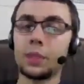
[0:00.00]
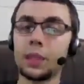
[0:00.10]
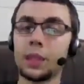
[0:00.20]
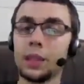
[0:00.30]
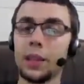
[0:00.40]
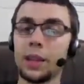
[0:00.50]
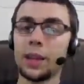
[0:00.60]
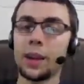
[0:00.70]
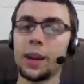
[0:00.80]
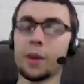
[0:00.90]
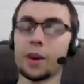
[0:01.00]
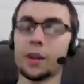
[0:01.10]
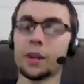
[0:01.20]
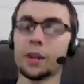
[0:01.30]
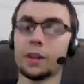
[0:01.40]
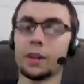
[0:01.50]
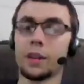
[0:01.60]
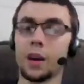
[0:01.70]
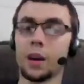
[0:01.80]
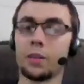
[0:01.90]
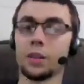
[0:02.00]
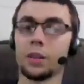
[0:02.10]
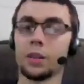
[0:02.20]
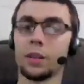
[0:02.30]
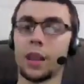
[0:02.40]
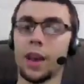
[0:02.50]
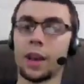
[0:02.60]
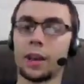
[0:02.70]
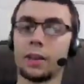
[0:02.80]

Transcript: Leon, can you hit anyone? No. The heck?